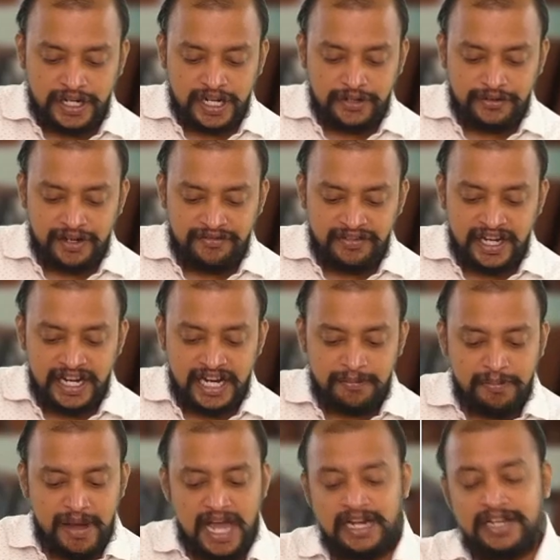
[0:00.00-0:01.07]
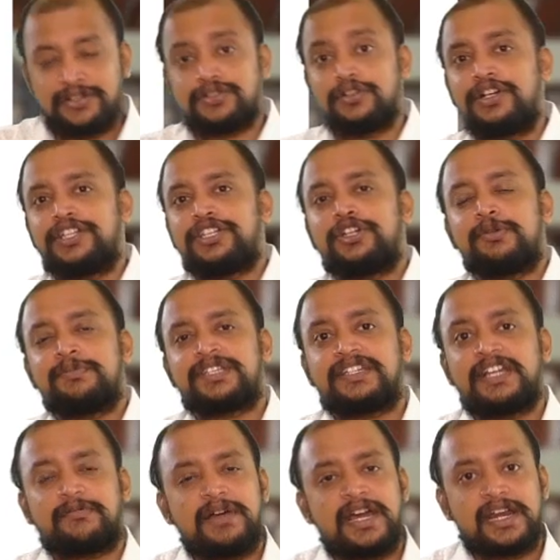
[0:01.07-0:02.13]
out of India and balance sold in the
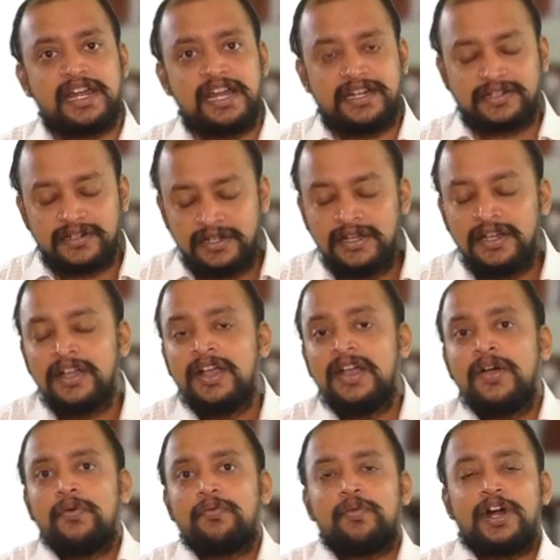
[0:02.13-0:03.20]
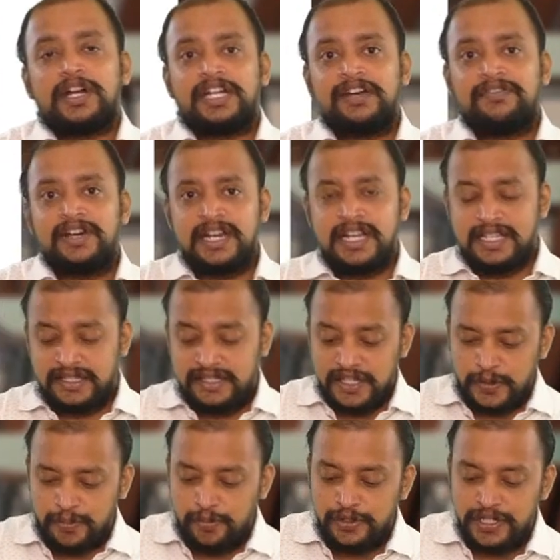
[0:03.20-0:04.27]
domestic market. Whatever is
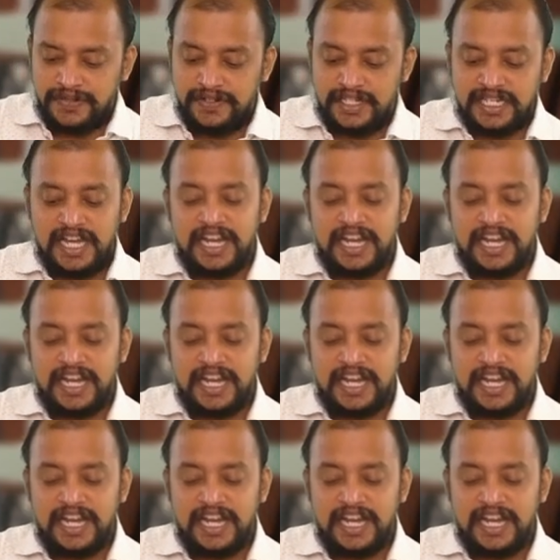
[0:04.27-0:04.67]
these spoons which are